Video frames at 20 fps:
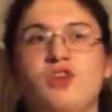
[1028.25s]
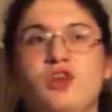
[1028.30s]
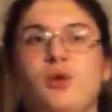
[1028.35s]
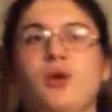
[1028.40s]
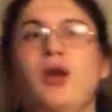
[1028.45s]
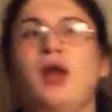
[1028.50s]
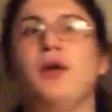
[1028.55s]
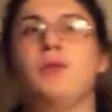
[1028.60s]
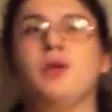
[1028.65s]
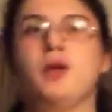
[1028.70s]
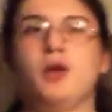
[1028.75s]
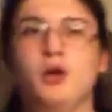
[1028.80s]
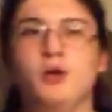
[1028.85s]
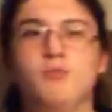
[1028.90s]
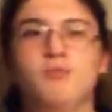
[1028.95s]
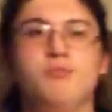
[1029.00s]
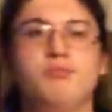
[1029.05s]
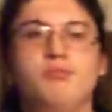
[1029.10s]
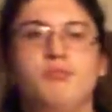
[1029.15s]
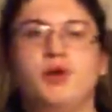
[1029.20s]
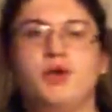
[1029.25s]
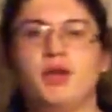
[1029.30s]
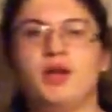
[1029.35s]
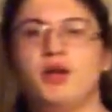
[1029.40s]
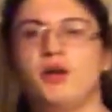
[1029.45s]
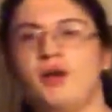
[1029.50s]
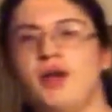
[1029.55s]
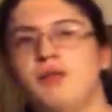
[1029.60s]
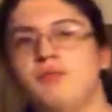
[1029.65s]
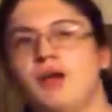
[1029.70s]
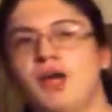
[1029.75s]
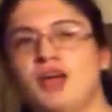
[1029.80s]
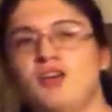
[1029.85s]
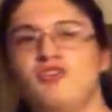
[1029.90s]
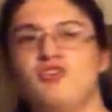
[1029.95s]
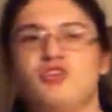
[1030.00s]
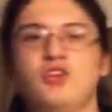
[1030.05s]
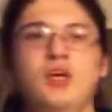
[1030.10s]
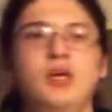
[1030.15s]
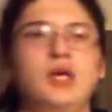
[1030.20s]
I'm going to go put on a great
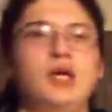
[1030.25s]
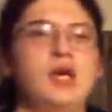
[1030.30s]
match,